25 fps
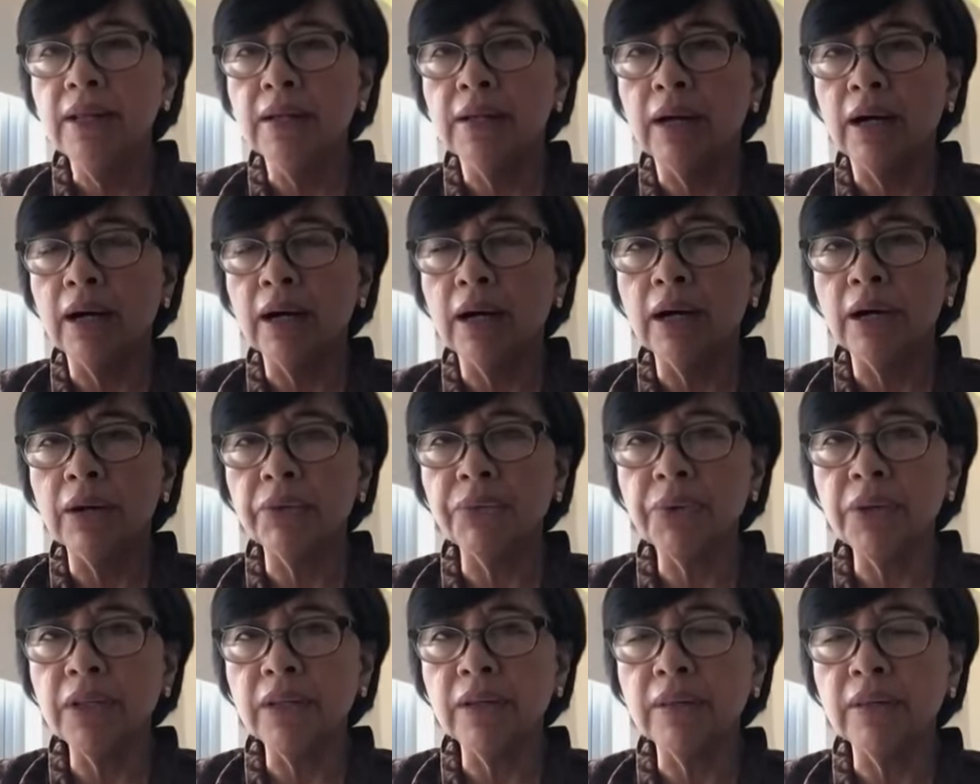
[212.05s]
uh,
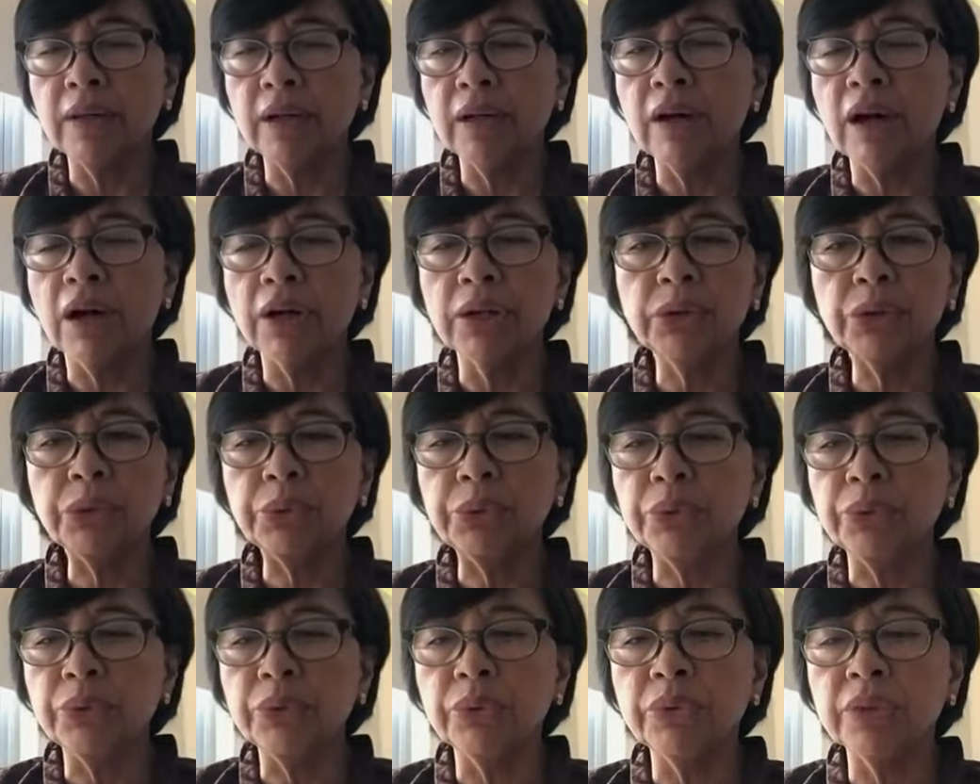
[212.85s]
with regard to
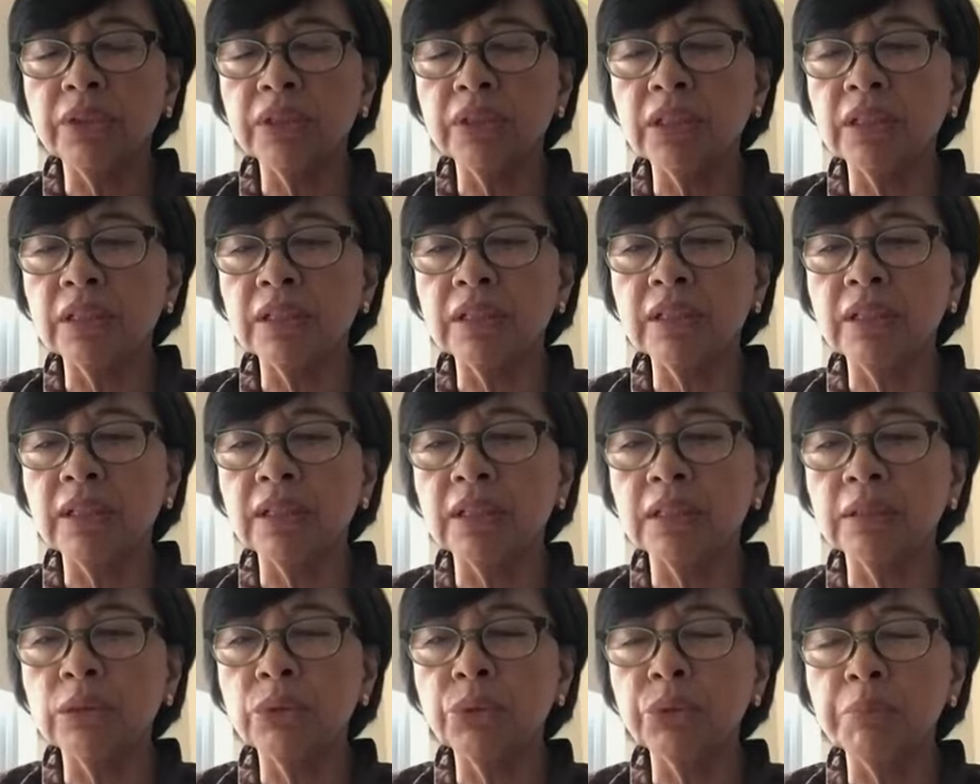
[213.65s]
the,
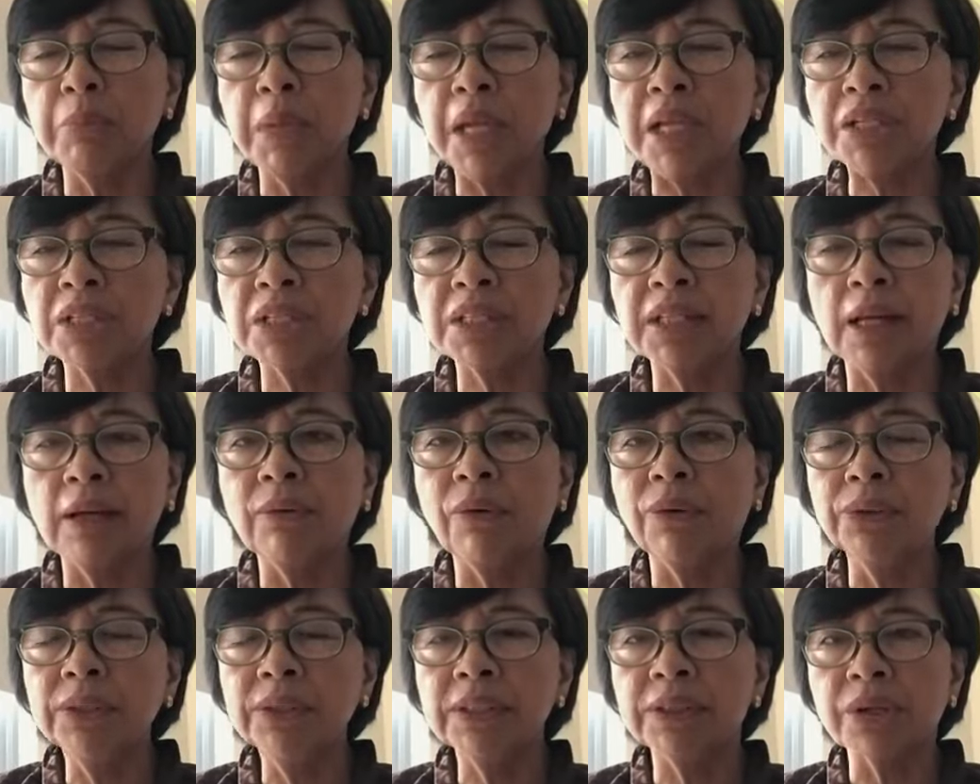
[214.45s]
the two main
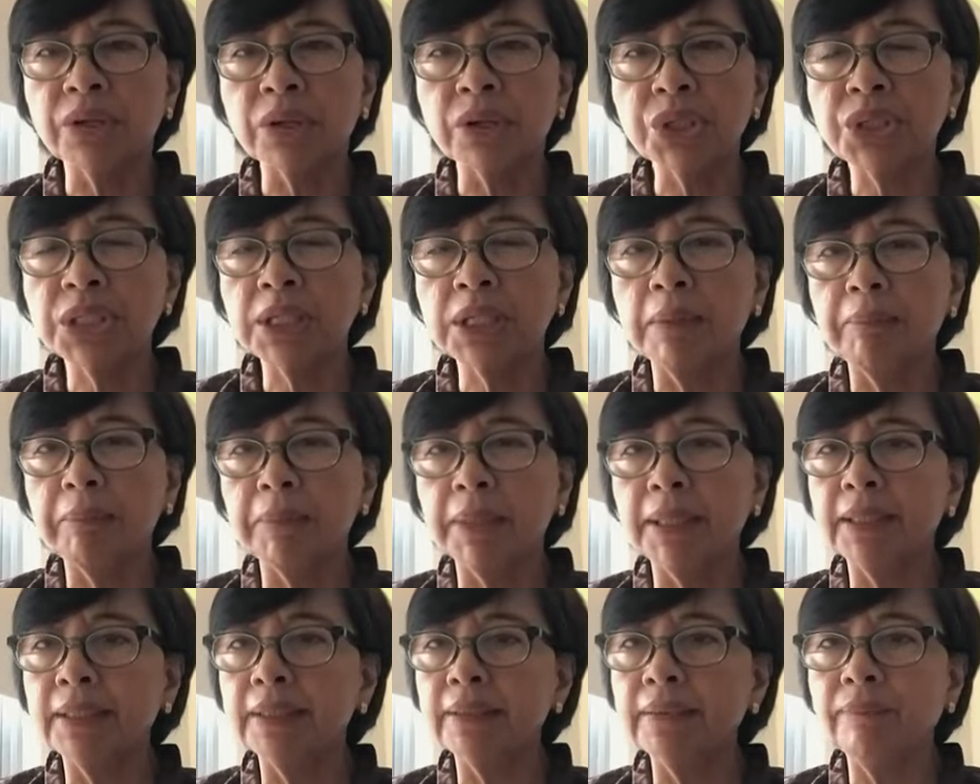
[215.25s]
stakeholders.
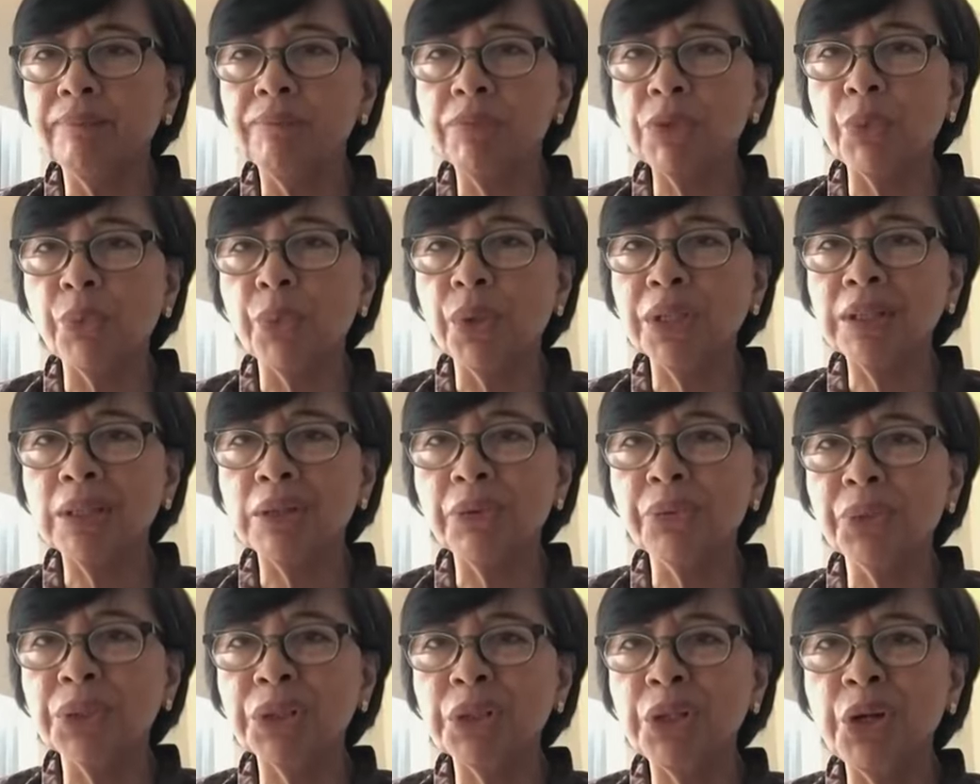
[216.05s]
But what,
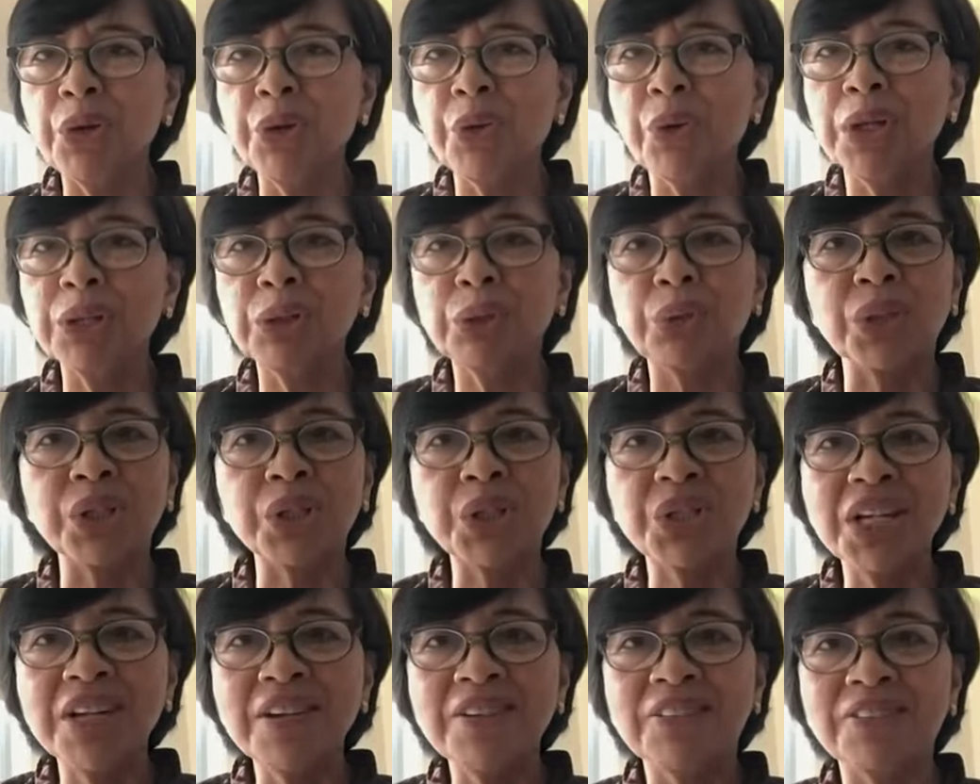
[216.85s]
what do you want to
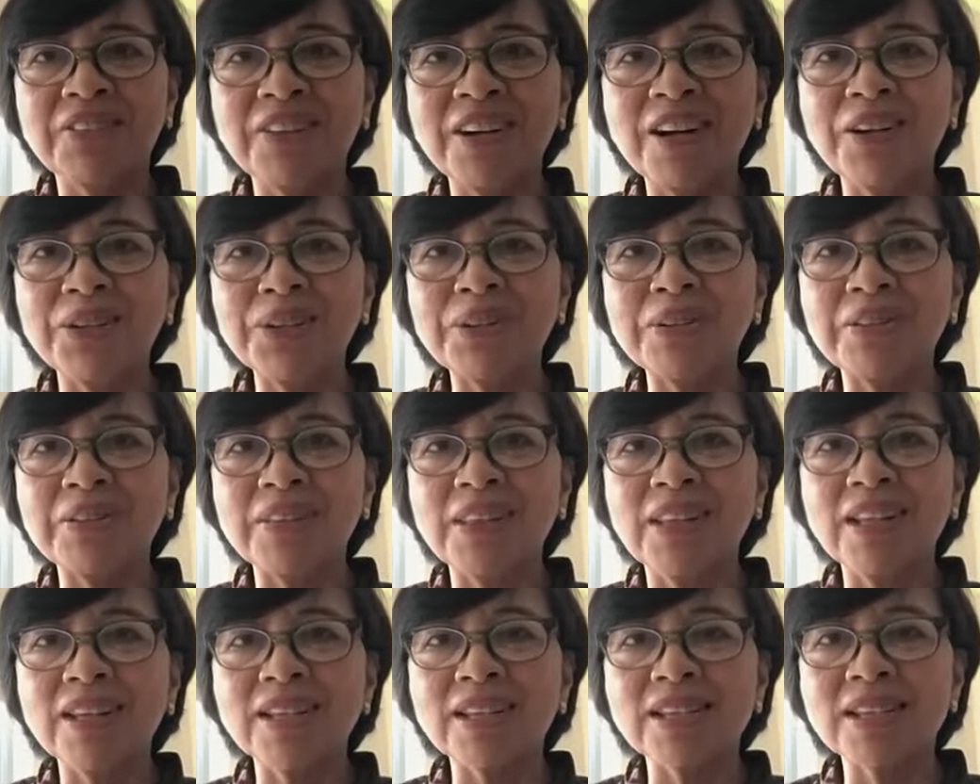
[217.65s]
achieve out of
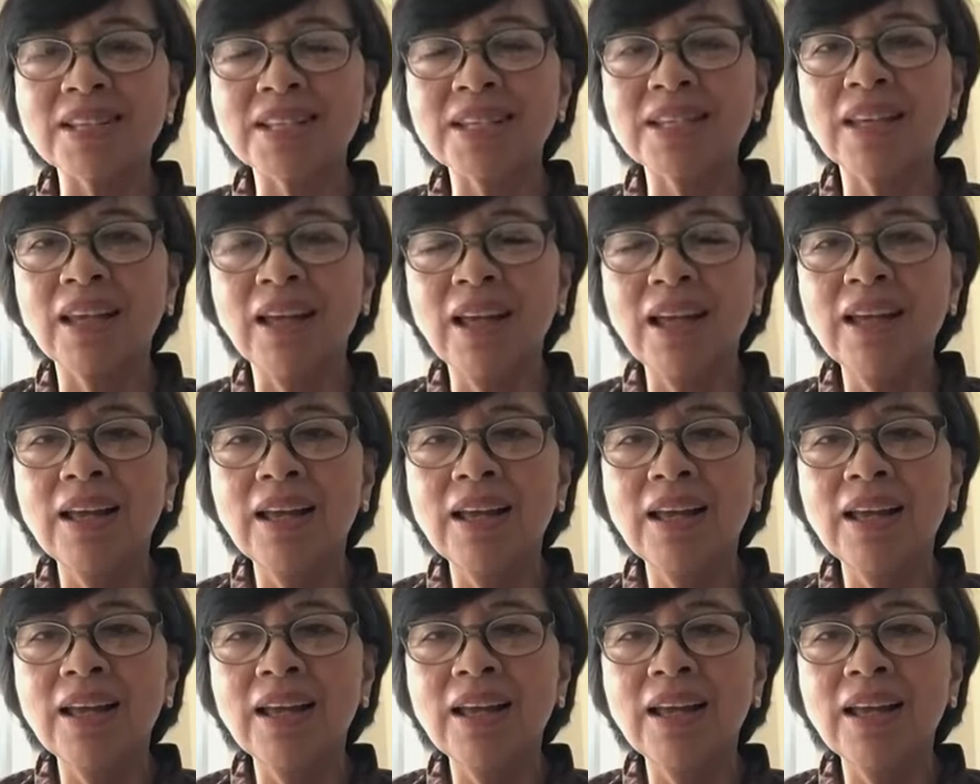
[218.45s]
this?